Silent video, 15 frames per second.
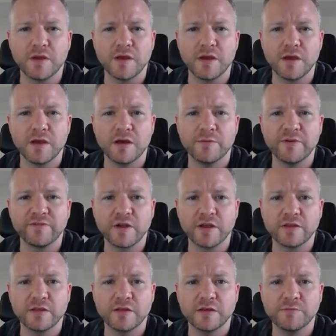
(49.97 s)
I've
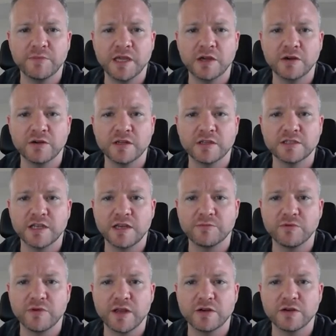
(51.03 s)
got the period
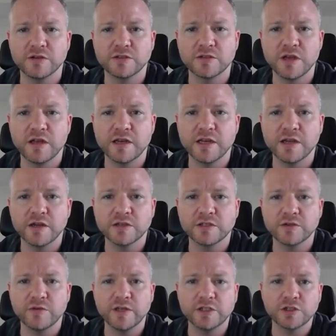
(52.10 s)
separators on here,
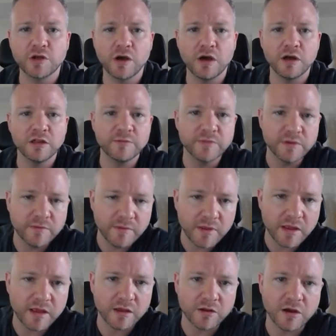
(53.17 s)
so each column
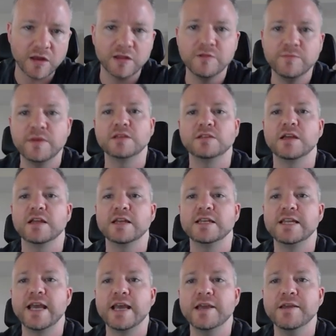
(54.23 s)
is like a
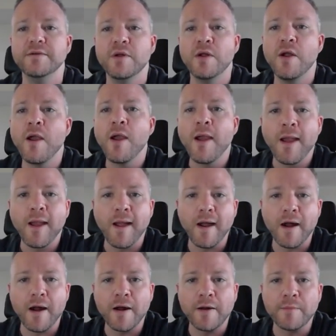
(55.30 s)
day.
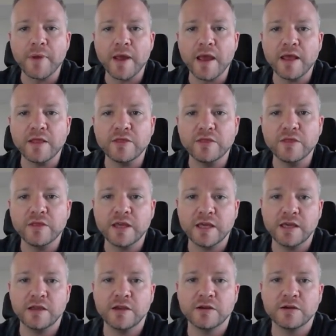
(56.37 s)
And
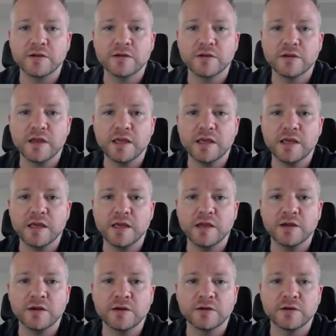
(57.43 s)
here,
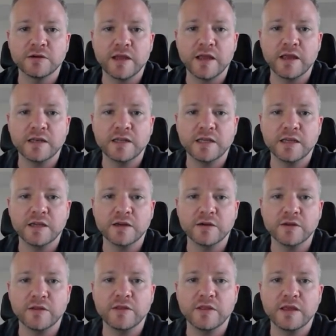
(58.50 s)
and
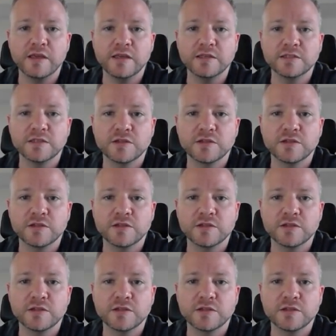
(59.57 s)
here, these